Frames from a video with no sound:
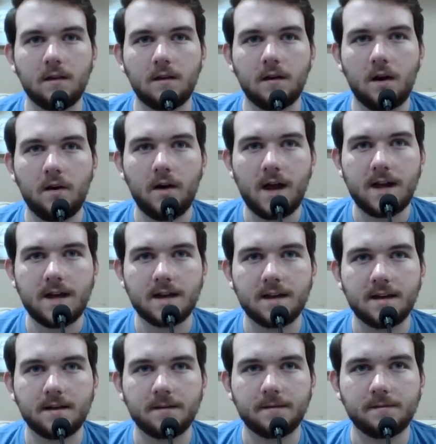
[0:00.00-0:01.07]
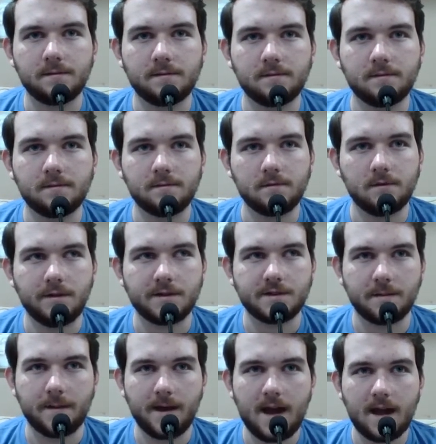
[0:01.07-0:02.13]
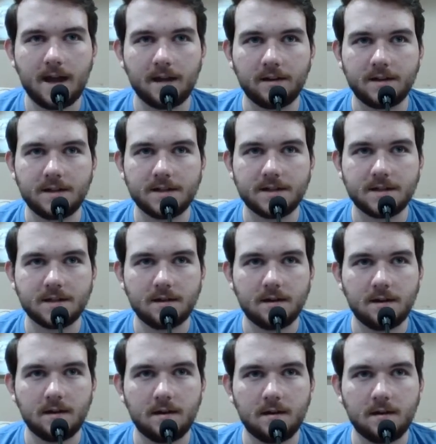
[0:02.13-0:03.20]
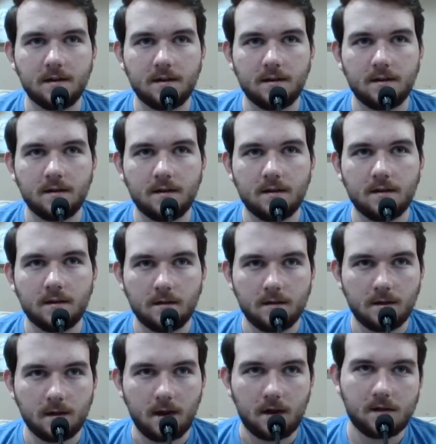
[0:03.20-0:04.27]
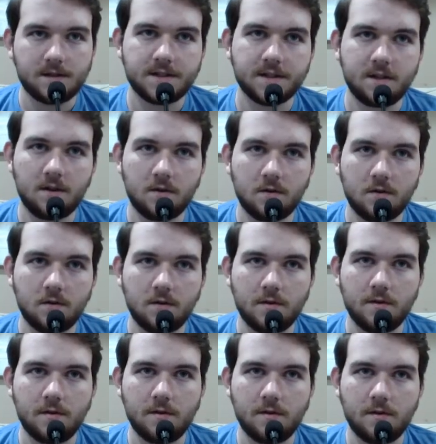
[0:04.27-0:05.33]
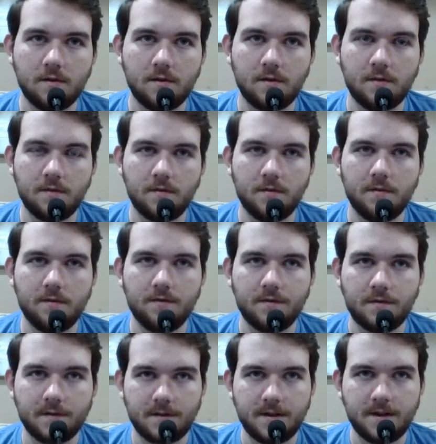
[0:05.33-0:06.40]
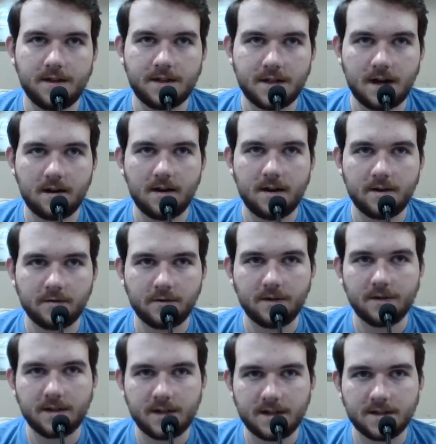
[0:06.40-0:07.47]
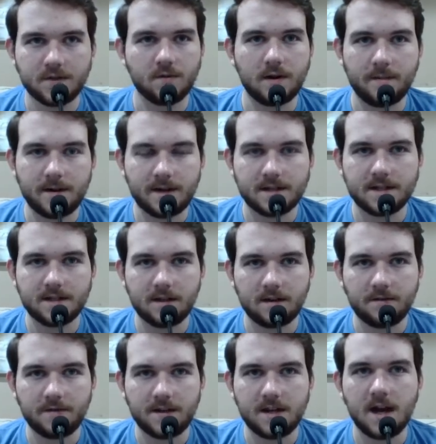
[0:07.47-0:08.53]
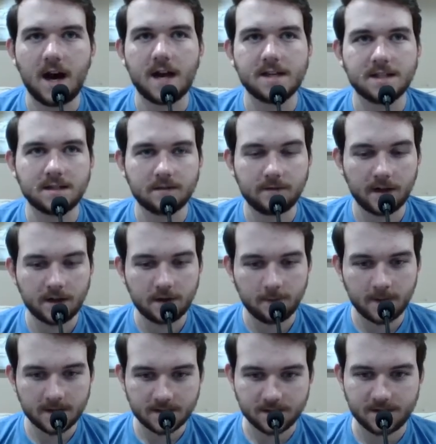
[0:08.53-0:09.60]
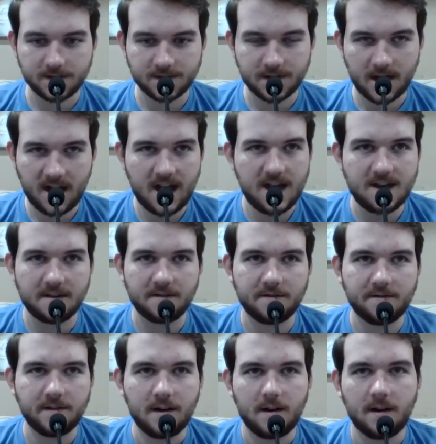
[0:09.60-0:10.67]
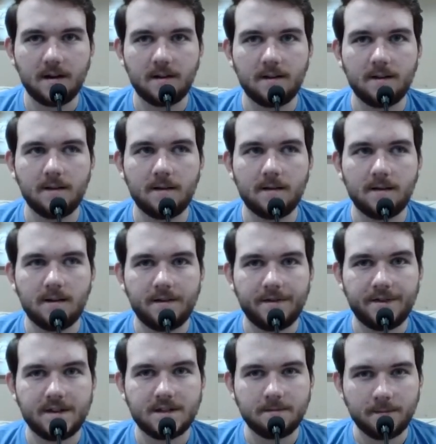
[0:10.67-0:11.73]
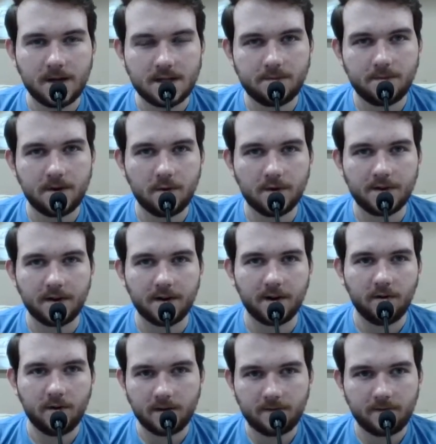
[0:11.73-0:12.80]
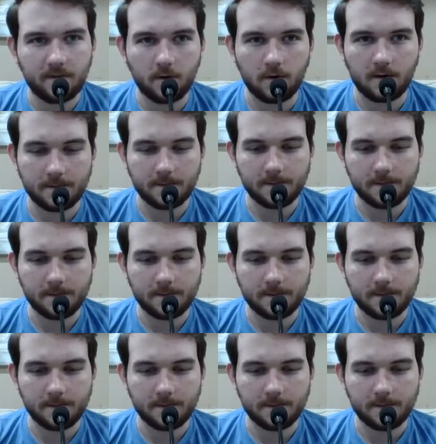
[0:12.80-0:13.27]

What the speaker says: Oh, hey, there's a bag at least. Also, this area really is reminiscent of the Ice Vellumental's cave. This must be what they're going for.